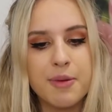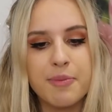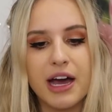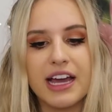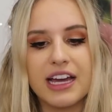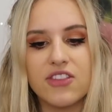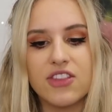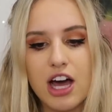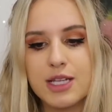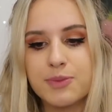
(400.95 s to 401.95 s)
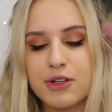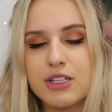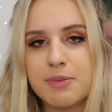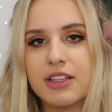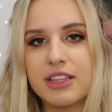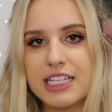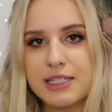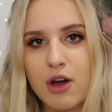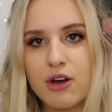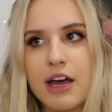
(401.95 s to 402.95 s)
But the hospital smelled like
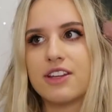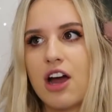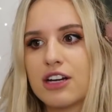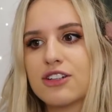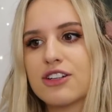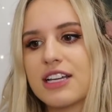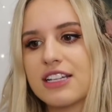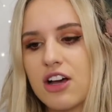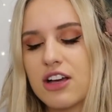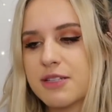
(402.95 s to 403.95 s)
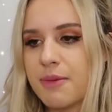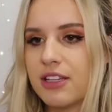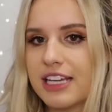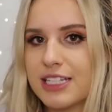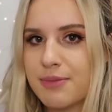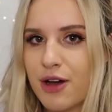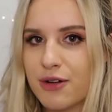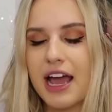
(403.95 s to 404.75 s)
smoke. The doctors I saw smelled like smoke.